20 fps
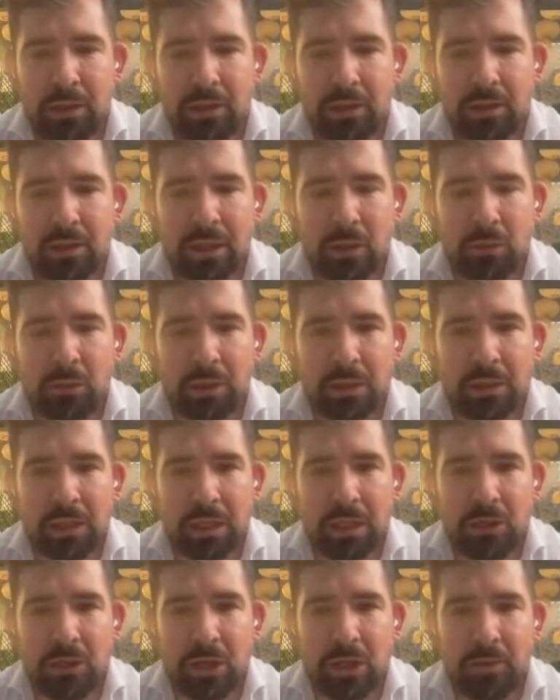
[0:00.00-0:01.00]
in
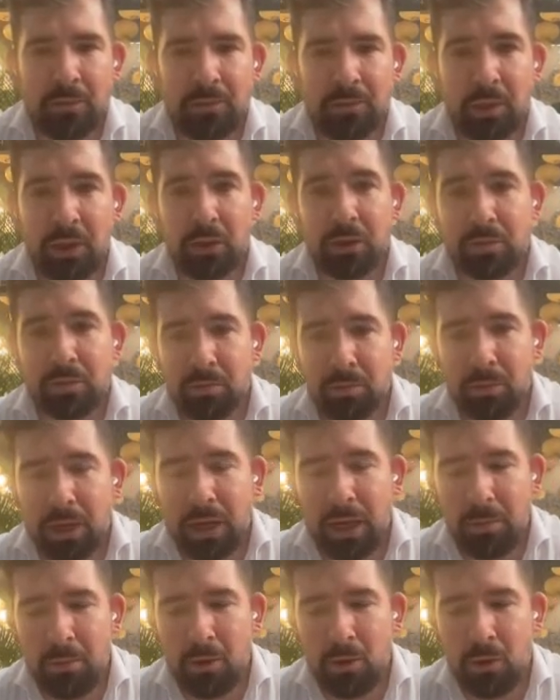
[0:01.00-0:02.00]
Southeast Asia. Because
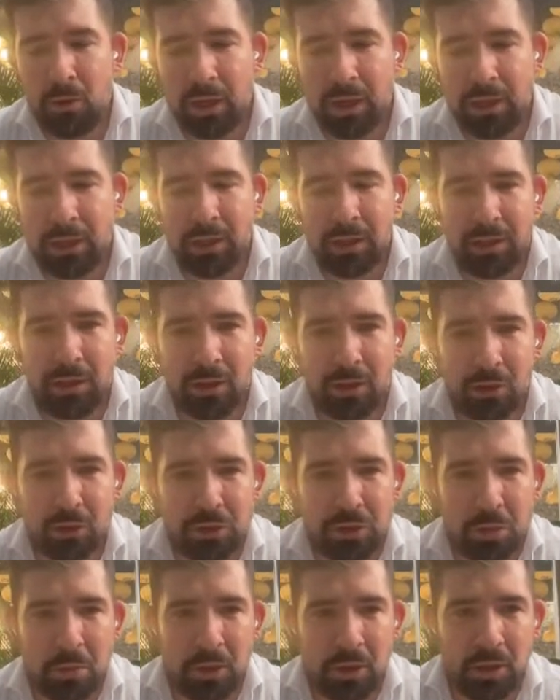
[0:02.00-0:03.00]
I'm located in
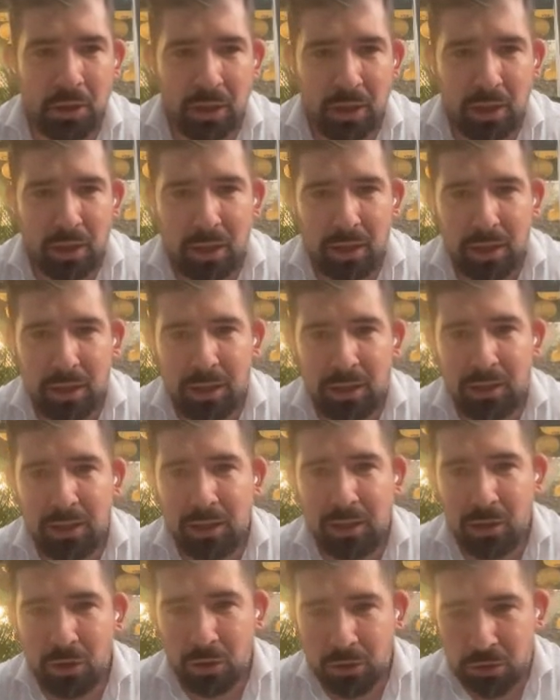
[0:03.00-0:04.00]
Ho Chi Minh,
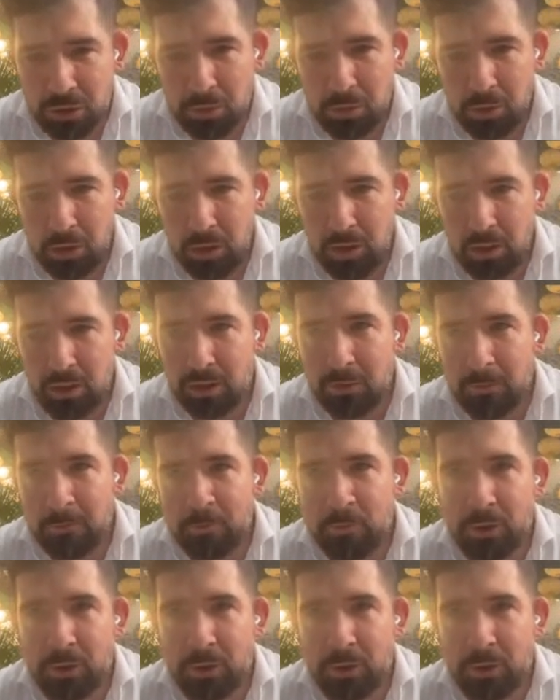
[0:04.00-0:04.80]
and in Ho Chi Minh,